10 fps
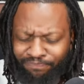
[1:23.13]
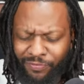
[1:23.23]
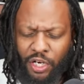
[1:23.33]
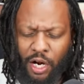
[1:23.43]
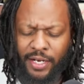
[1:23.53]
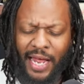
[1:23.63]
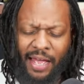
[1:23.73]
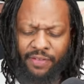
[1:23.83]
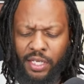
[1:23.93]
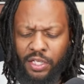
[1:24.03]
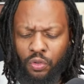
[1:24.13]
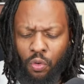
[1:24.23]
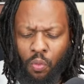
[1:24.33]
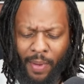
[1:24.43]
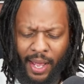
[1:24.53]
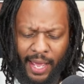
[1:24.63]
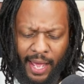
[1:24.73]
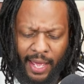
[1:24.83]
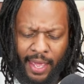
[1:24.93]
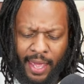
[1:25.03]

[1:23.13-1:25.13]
started diving into them with my guy,